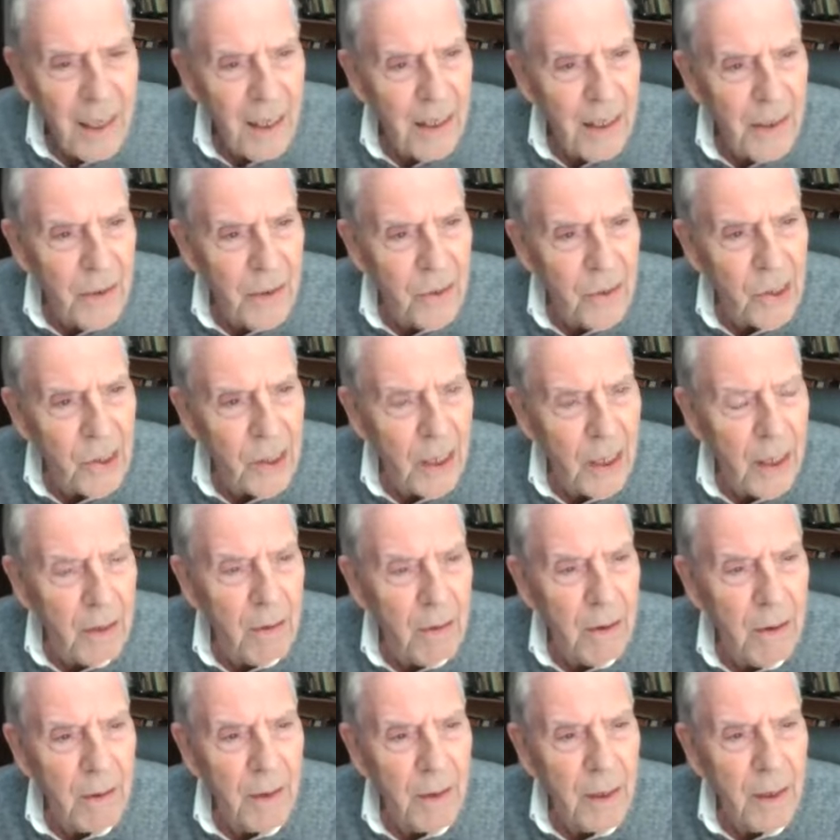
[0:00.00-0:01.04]
And you say
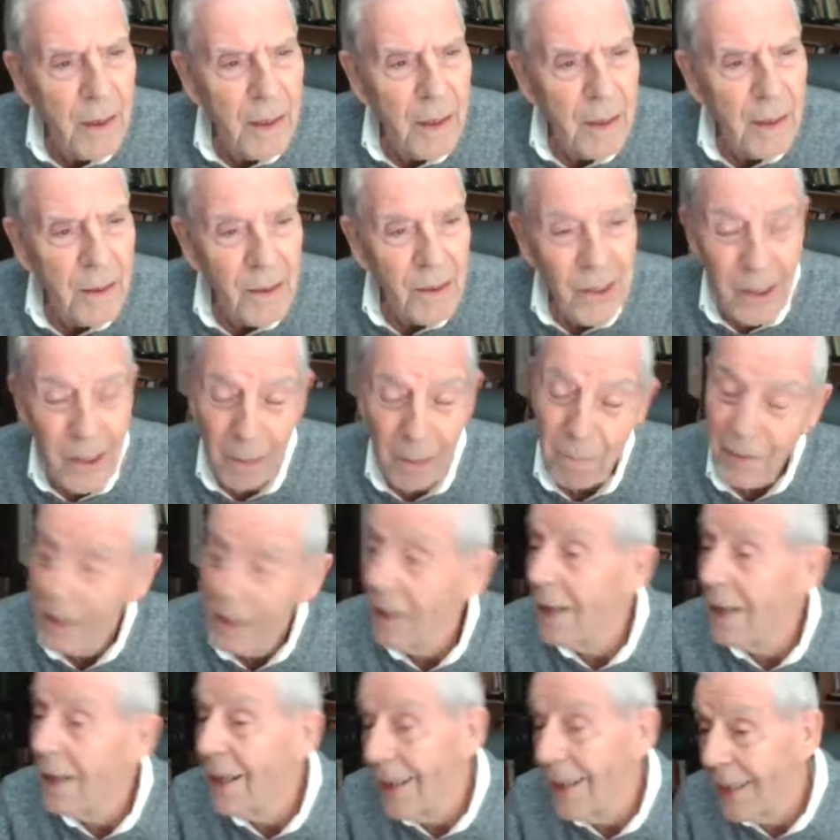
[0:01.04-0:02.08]
oh,
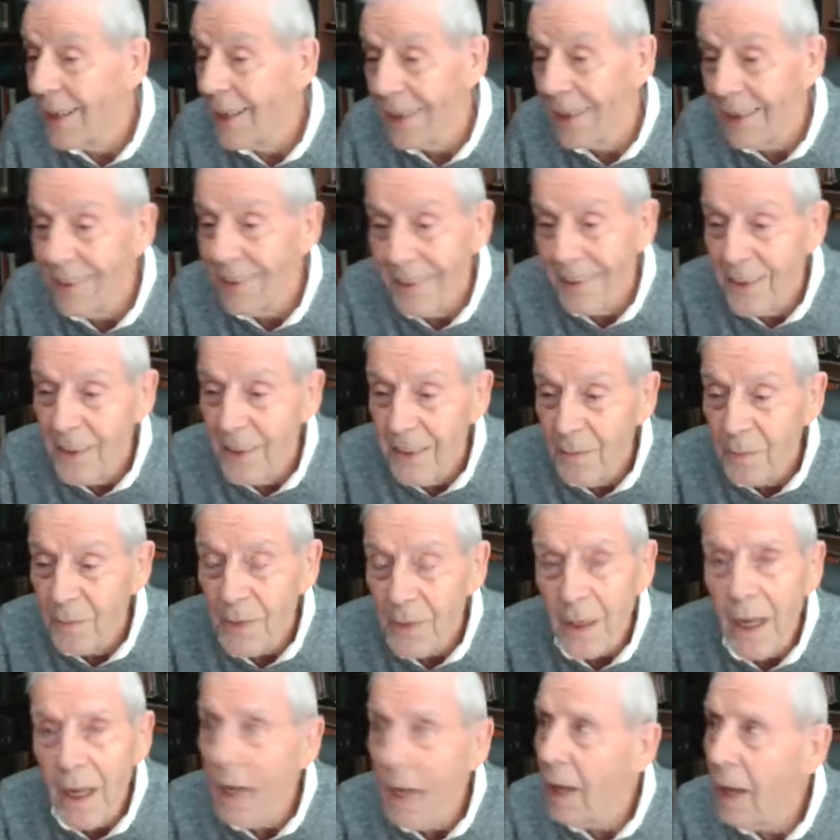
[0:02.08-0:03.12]
something like,
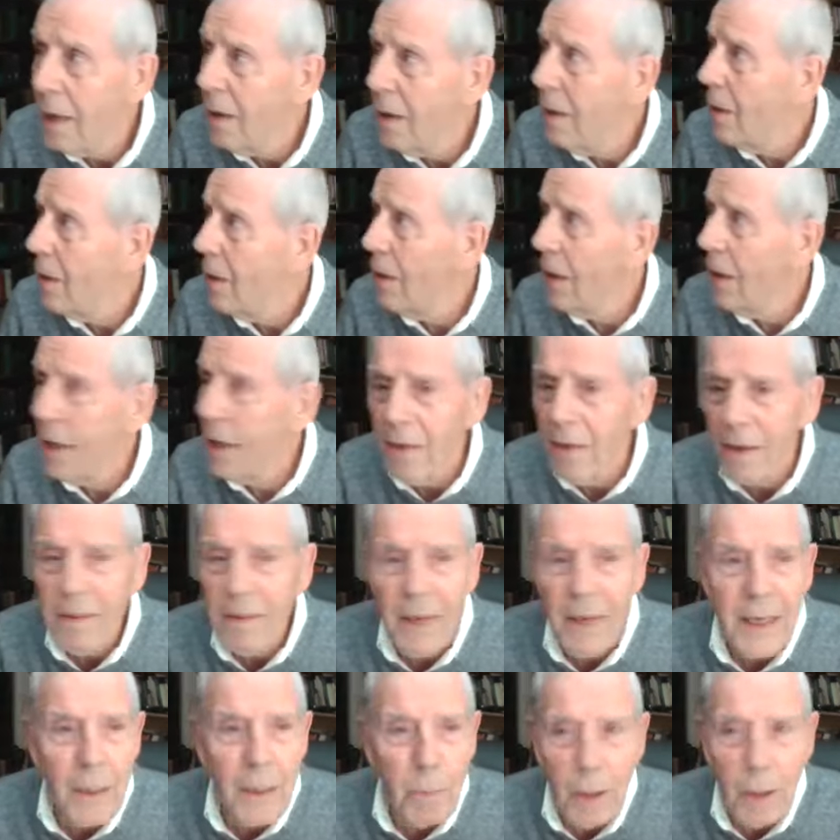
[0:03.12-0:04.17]
I don't know, I never
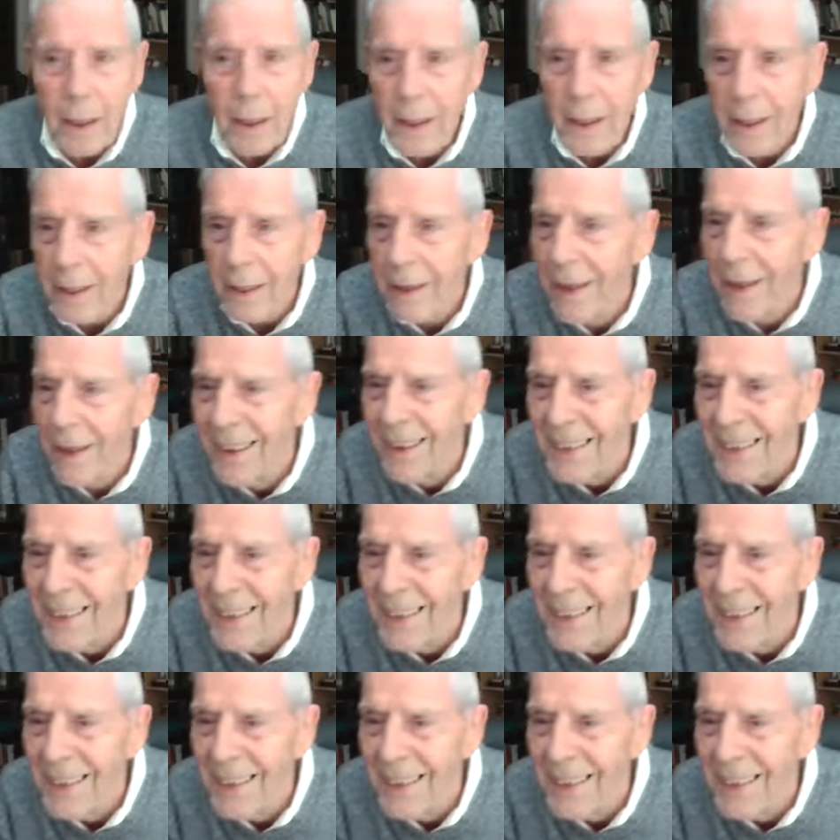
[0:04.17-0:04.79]
think about it.